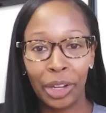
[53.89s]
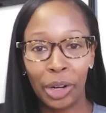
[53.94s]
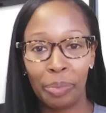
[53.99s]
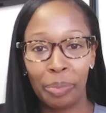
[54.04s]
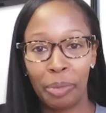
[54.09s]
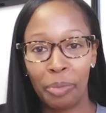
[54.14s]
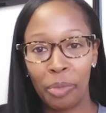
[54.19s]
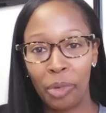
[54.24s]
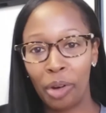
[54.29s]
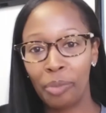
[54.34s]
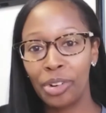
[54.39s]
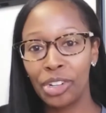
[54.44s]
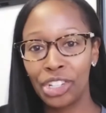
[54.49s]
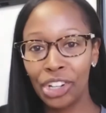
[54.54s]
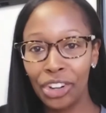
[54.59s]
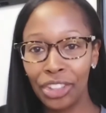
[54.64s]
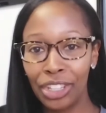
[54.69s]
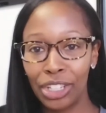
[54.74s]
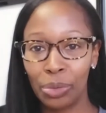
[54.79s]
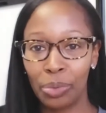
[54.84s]
bit more
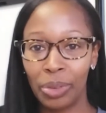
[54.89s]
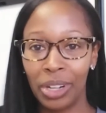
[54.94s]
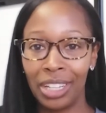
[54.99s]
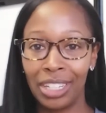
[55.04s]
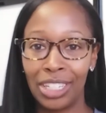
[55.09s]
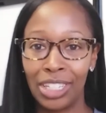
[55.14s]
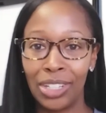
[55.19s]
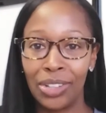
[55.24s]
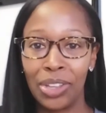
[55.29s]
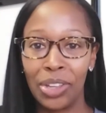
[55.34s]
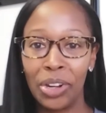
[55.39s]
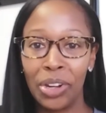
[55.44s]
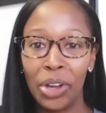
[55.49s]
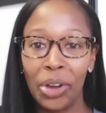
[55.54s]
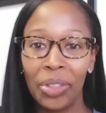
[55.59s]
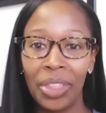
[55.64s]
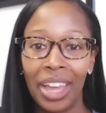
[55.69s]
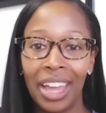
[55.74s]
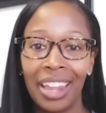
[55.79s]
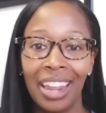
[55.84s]
mature than 22, you
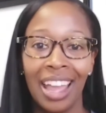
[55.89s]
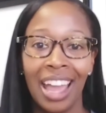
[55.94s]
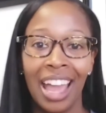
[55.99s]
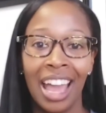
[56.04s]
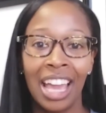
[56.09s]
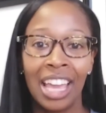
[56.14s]
know that